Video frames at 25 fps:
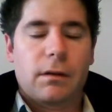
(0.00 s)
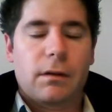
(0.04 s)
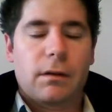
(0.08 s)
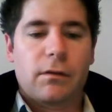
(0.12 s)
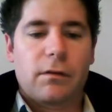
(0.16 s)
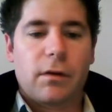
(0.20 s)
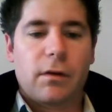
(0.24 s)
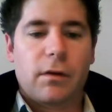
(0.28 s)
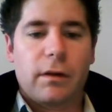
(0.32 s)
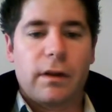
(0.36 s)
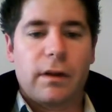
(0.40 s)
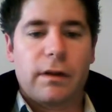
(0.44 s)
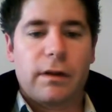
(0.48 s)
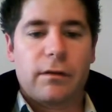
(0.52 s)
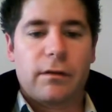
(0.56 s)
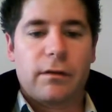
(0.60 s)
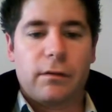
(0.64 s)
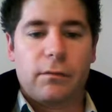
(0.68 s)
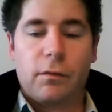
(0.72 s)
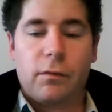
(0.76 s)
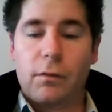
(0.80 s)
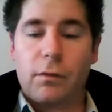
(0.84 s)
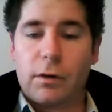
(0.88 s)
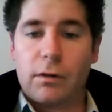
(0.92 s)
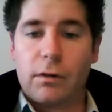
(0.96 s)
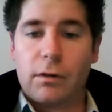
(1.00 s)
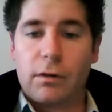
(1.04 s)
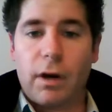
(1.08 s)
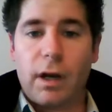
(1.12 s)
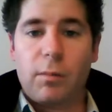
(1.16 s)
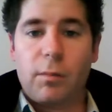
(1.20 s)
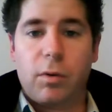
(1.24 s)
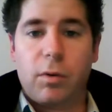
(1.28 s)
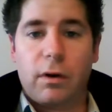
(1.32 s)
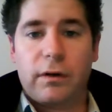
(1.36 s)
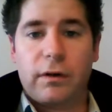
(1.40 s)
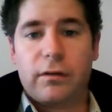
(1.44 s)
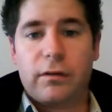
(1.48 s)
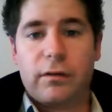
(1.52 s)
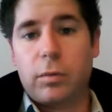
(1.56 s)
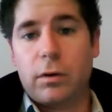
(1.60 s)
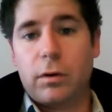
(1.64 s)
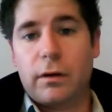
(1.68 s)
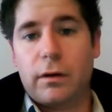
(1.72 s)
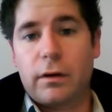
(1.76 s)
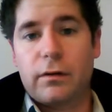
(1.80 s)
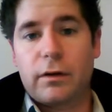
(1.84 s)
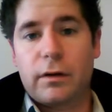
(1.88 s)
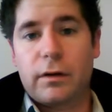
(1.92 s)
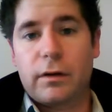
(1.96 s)
So that for a great price, a
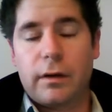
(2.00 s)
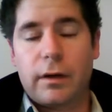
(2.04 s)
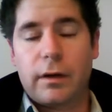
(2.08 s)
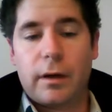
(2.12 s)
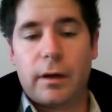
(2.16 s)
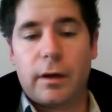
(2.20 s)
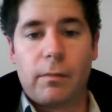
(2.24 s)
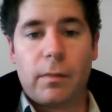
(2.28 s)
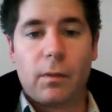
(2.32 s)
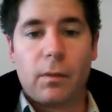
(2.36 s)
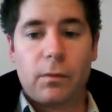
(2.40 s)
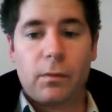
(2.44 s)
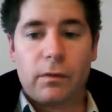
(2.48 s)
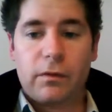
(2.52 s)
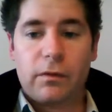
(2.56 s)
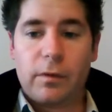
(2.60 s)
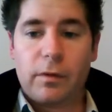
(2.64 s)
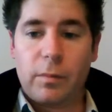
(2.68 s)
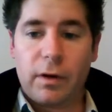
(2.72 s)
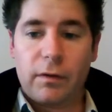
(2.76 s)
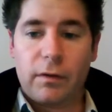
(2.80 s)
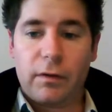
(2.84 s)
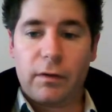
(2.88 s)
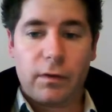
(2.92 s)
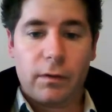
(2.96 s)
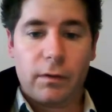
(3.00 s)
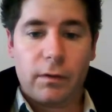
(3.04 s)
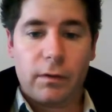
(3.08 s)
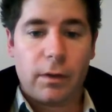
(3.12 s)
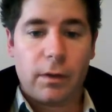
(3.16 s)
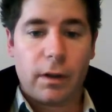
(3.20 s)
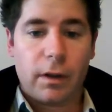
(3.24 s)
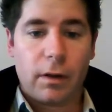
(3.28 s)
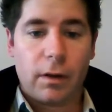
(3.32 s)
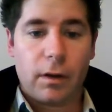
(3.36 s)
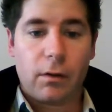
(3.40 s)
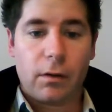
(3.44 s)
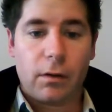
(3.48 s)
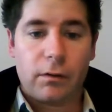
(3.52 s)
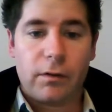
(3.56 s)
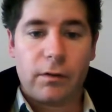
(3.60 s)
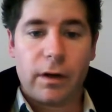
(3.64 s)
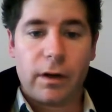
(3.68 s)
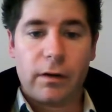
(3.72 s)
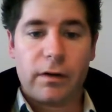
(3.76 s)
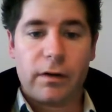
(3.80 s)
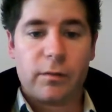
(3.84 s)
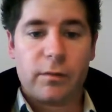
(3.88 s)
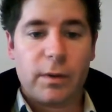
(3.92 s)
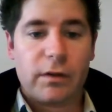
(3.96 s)
price that was above a lot of
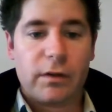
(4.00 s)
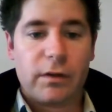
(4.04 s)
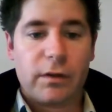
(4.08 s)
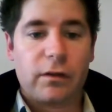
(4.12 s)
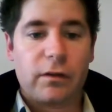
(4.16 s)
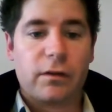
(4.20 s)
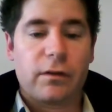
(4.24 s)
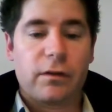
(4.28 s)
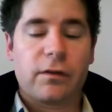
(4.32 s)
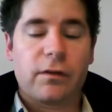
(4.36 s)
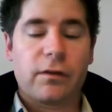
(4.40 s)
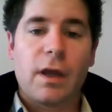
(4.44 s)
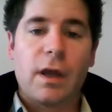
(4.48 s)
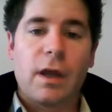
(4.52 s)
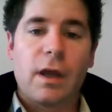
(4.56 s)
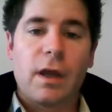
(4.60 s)
our expectations.